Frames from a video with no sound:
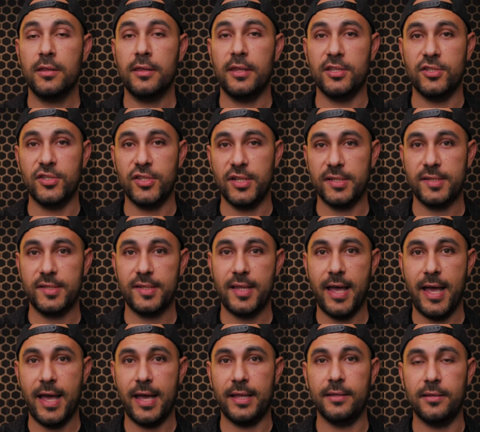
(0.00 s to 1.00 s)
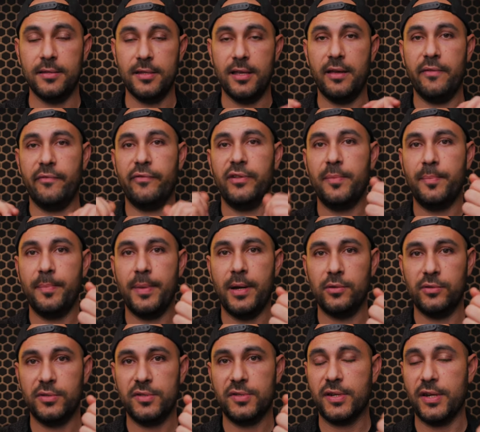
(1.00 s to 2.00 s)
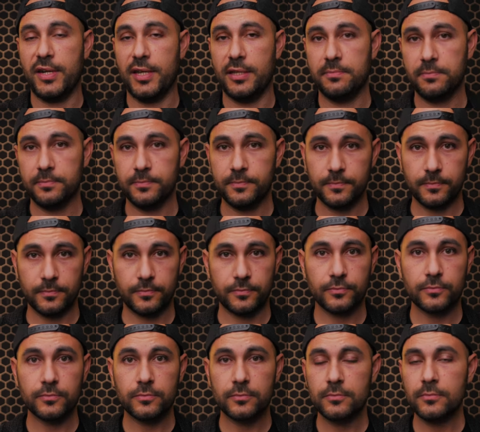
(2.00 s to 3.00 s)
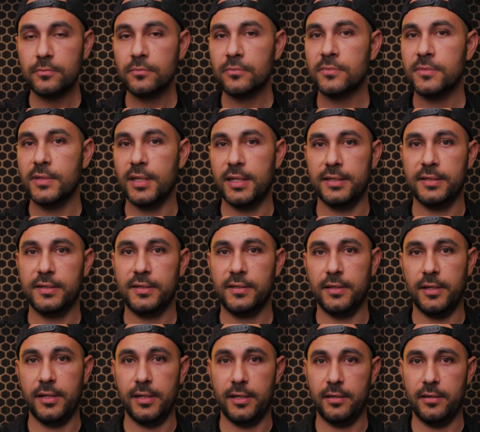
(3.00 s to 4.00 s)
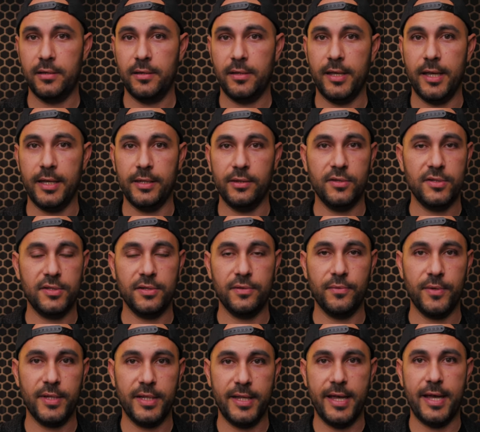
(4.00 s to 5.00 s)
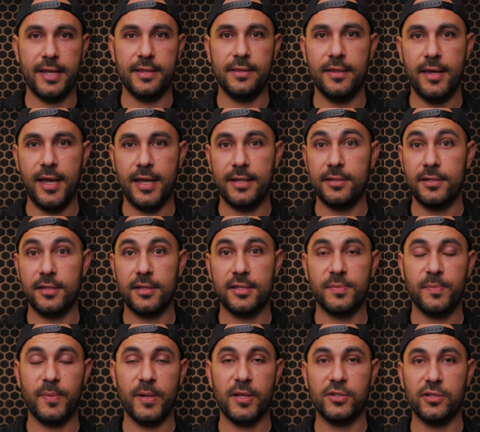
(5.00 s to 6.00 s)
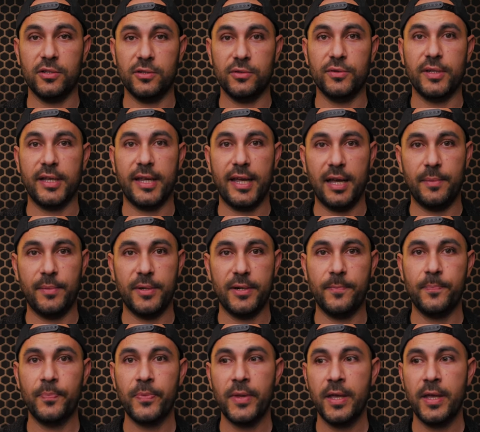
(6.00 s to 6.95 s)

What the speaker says: They just add the flip out screen that doesn't really add anything special to the camera.